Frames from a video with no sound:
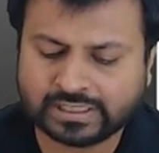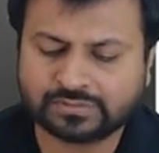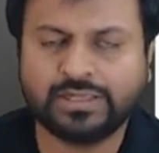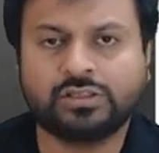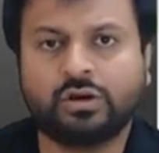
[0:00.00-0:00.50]

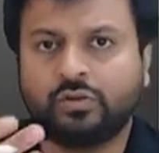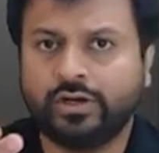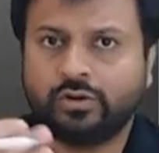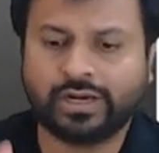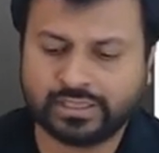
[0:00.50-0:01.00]
months you are
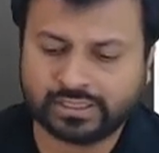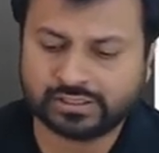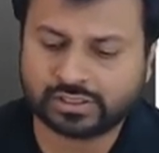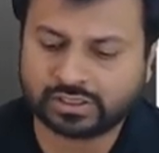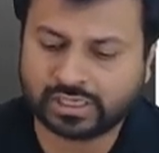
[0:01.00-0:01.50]
going to get the
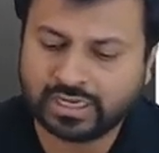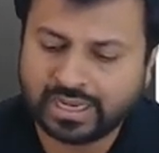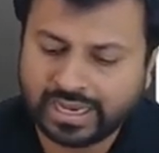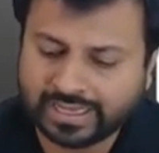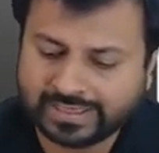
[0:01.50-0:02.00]
registration,
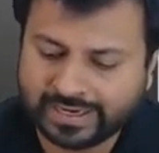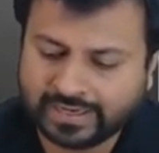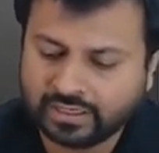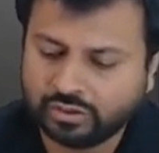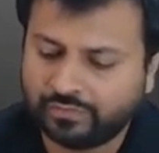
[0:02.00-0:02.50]
and
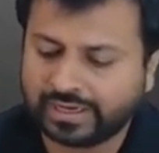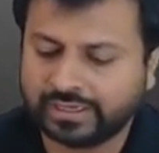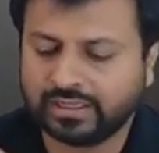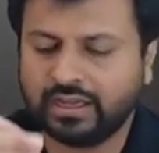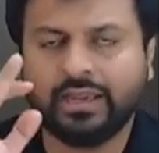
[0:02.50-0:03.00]
then you
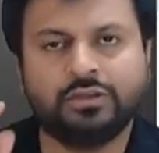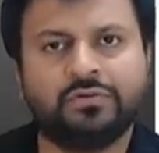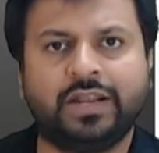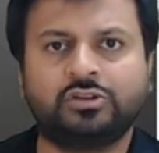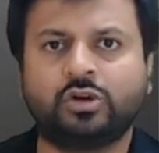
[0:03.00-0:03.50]

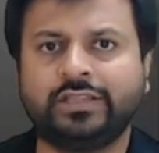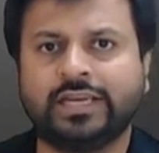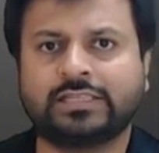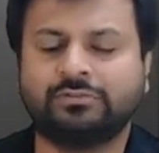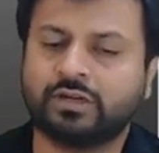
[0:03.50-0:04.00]
will enjoy the
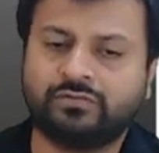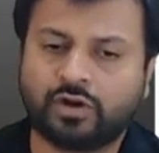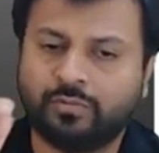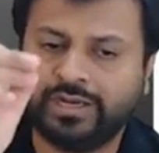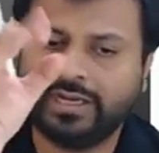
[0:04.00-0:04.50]
exemption for
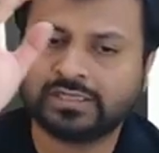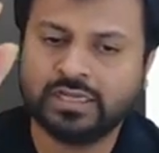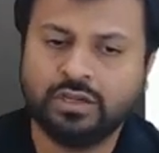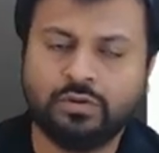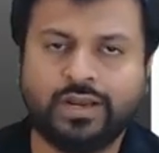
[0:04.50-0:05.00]
how many years?
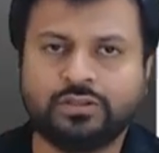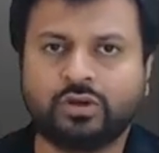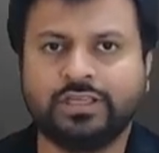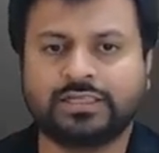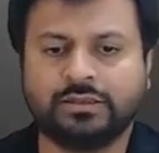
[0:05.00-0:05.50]
You will
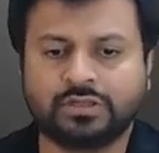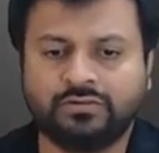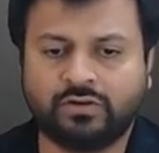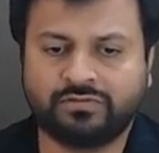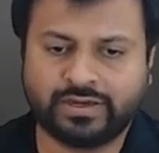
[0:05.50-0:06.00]
enjoy the exemption
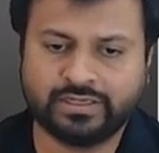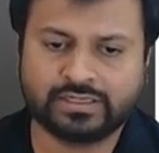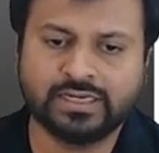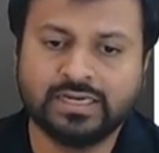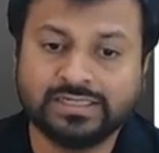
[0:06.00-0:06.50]
for 5
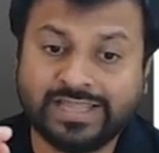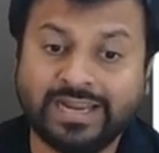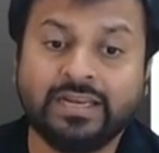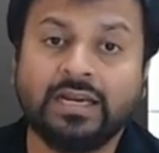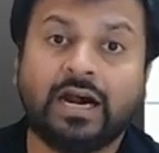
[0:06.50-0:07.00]
years.
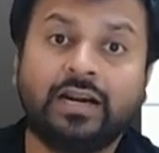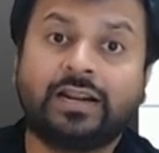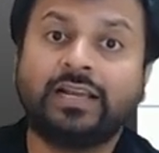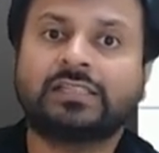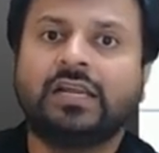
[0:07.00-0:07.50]
Then a
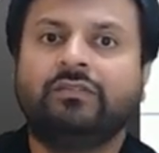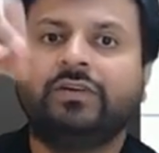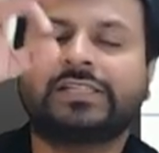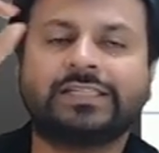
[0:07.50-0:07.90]
trust which is